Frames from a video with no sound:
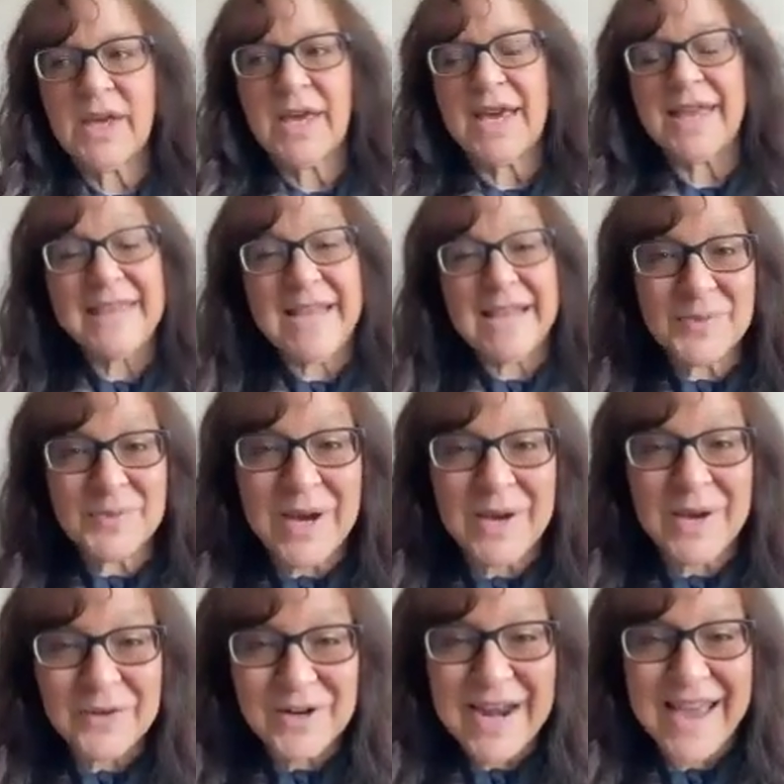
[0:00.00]
And that's
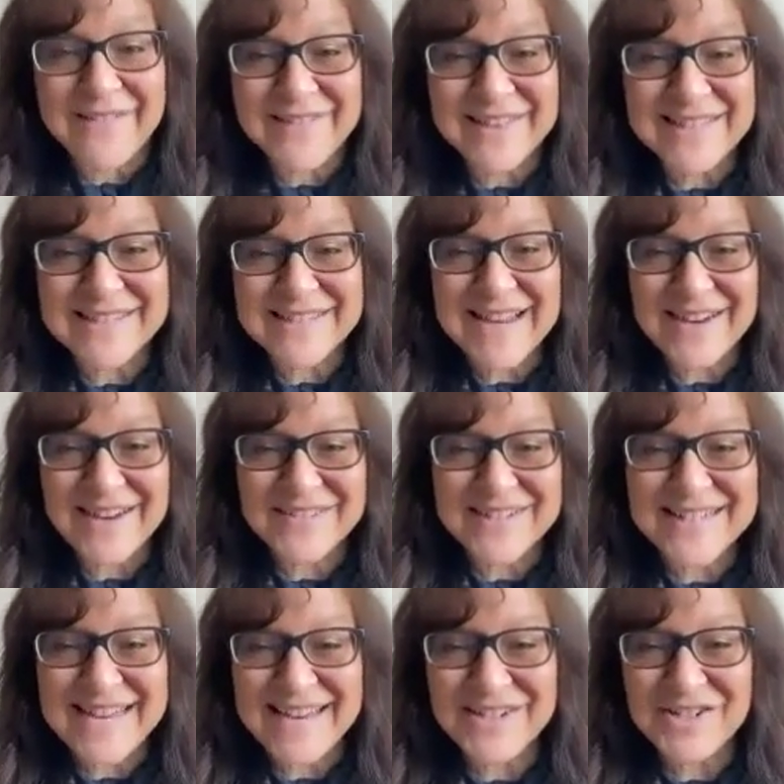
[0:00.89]
why we're having these
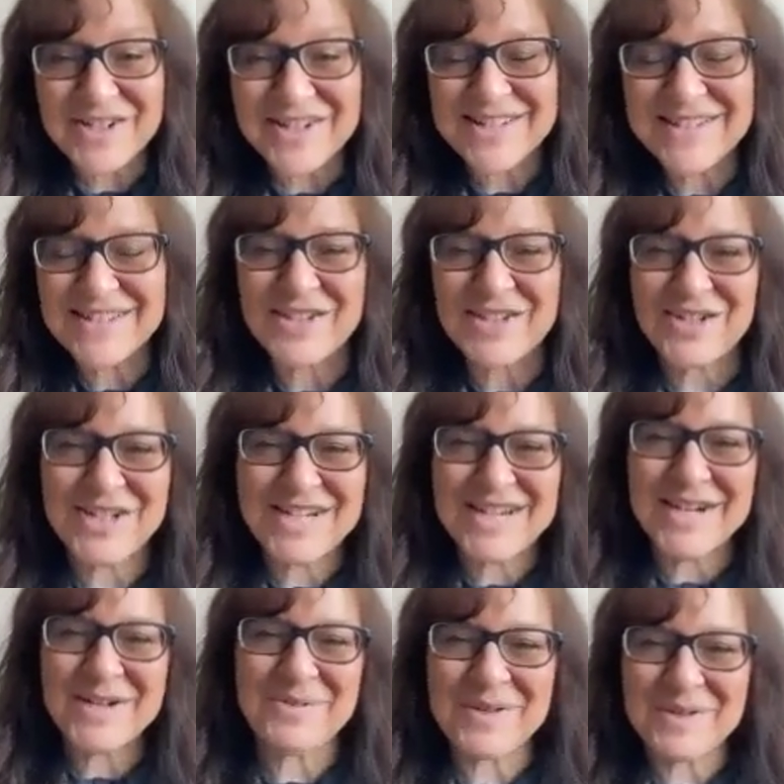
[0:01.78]
conversations to
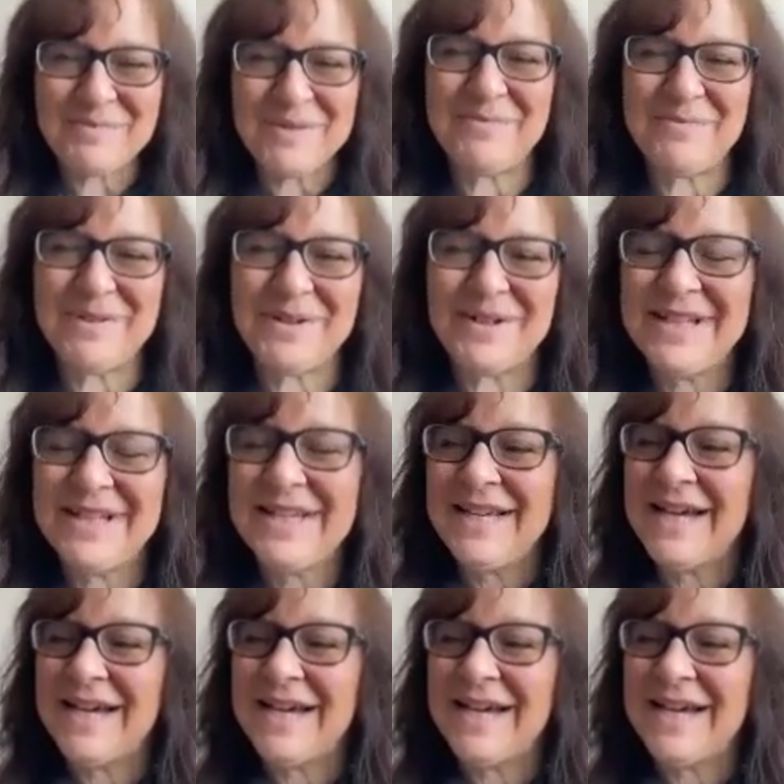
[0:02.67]
share with people.